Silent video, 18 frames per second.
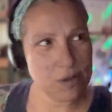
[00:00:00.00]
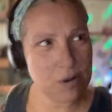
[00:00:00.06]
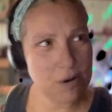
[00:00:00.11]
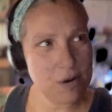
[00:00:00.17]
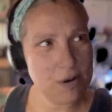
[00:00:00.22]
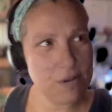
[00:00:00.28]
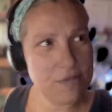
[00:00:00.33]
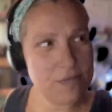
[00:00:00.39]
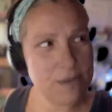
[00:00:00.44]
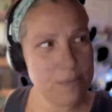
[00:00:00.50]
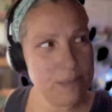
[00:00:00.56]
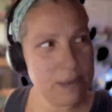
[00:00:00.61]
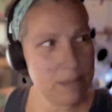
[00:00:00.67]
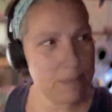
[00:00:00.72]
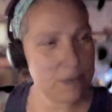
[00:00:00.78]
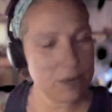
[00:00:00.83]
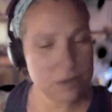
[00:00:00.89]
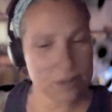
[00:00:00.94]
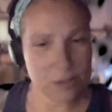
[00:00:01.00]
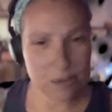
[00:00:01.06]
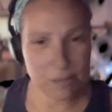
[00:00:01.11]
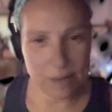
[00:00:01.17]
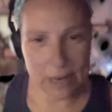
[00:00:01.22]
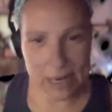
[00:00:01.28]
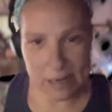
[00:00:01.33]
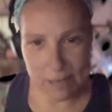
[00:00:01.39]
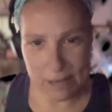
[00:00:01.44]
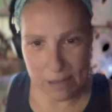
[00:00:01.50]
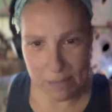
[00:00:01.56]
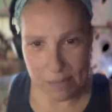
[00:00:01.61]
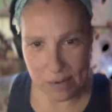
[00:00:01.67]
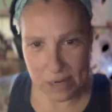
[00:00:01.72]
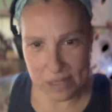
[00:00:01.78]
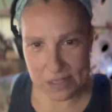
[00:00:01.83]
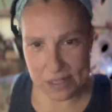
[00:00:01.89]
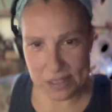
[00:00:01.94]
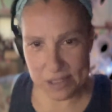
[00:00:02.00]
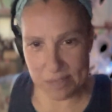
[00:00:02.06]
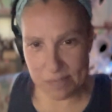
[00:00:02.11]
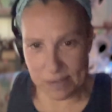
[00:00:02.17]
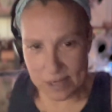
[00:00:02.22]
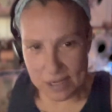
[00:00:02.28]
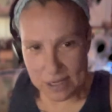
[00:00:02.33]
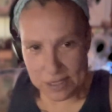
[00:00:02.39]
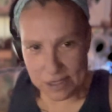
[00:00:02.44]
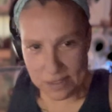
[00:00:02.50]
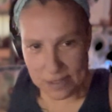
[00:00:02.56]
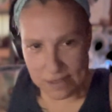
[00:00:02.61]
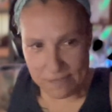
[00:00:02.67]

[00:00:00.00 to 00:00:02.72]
hard for people to buy me presents because